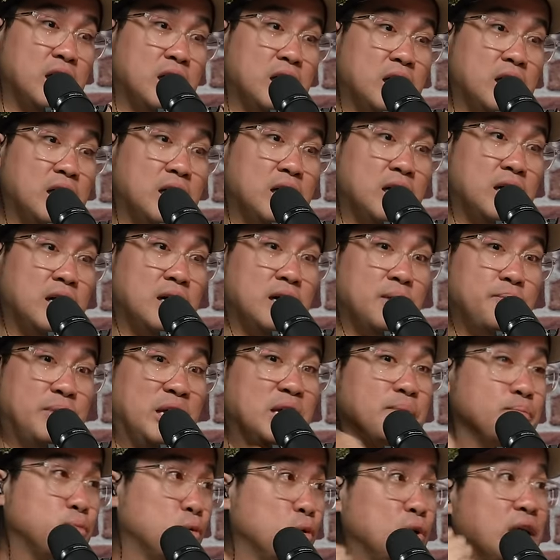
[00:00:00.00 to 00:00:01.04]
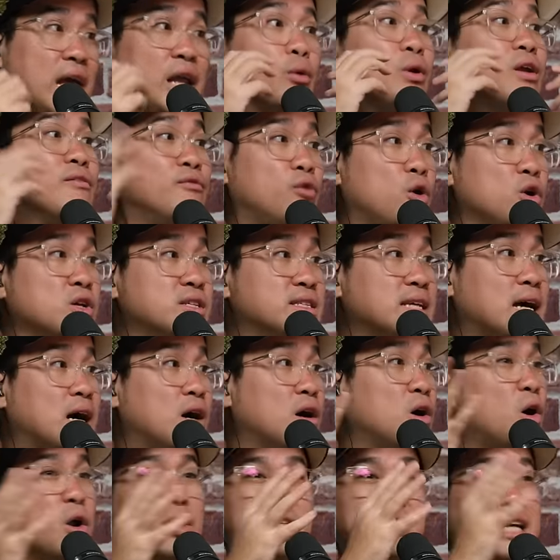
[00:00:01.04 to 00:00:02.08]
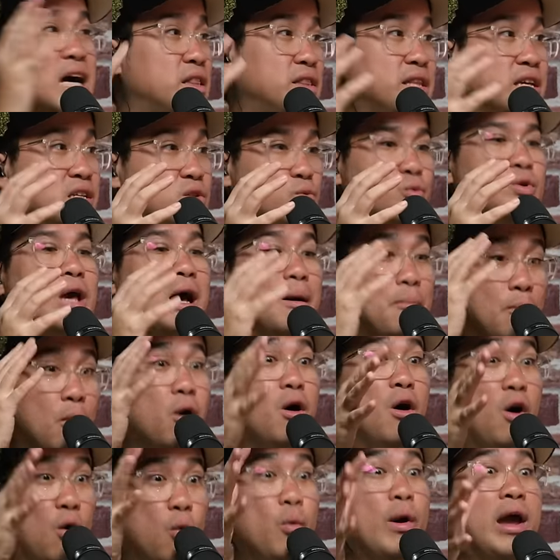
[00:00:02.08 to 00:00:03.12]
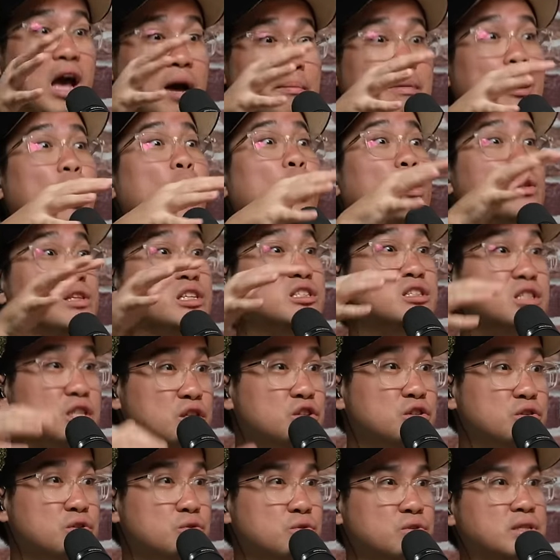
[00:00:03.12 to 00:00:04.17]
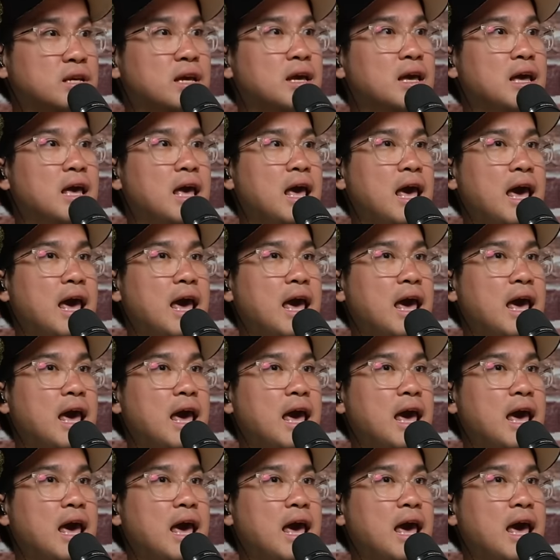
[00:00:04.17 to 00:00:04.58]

uh, being bullied and don't want to voice out, all these type of things, we are more aware about all these issues.